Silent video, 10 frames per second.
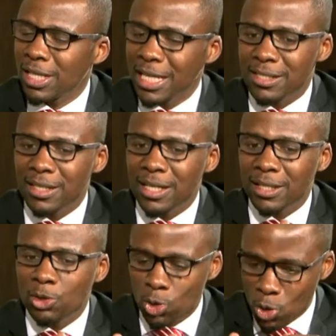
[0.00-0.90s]
It's
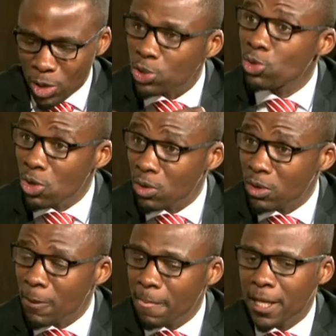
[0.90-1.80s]
like to know what you know.
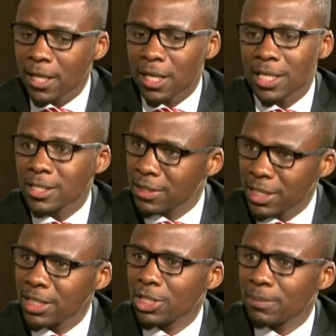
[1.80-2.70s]
It's
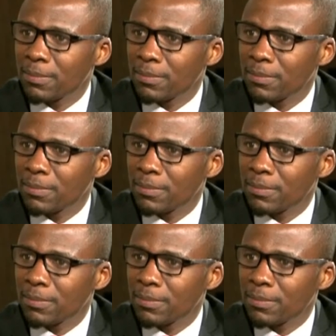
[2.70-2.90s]
leadership.